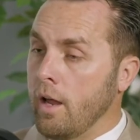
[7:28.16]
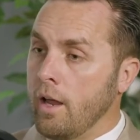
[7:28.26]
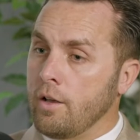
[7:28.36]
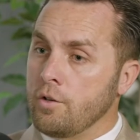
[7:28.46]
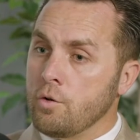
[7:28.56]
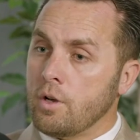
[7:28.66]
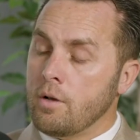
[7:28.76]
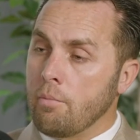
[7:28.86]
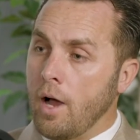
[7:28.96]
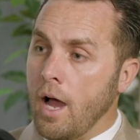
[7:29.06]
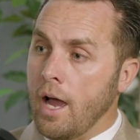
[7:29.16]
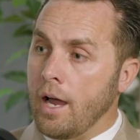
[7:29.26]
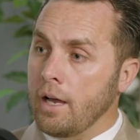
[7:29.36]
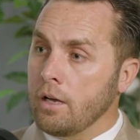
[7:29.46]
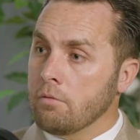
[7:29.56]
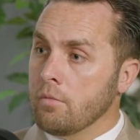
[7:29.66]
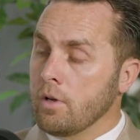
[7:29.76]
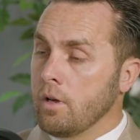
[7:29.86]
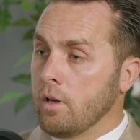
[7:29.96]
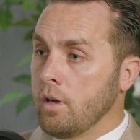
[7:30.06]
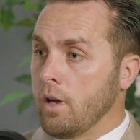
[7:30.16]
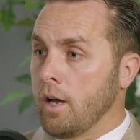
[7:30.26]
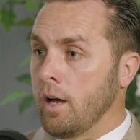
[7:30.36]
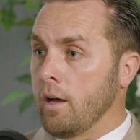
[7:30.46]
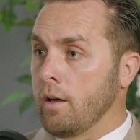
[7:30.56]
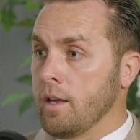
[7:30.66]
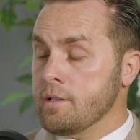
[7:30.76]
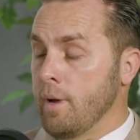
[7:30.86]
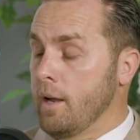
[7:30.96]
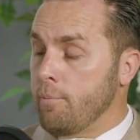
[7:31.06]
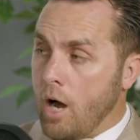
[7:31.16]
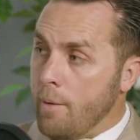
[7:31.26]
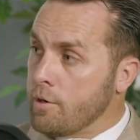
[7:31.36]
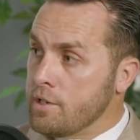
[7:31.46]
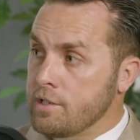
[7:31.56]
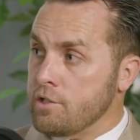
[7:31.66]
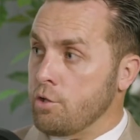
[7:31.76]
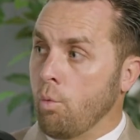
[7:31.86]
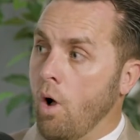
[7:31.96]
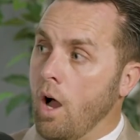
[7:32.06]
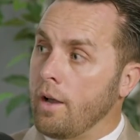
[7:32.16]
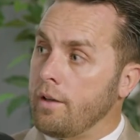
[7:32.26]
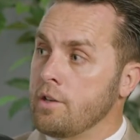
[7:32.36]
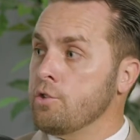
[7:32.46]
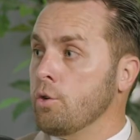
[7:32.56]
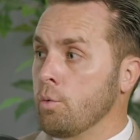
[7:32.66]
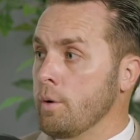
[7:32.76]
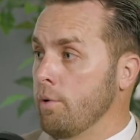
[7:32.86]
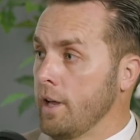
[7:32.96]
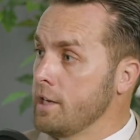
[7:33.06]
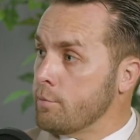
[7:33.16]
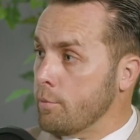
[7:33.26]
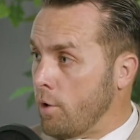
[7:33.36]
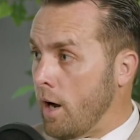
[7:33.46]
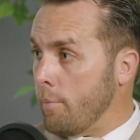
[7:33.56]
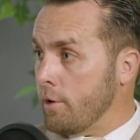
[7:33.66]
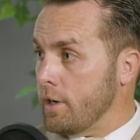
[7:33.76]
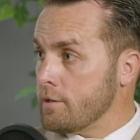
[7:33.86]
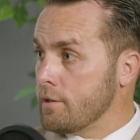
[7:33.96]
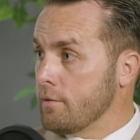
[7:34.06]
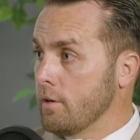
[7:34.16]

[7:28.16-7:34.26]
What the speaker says: And you can buy as many properties as you want as your replacement properties.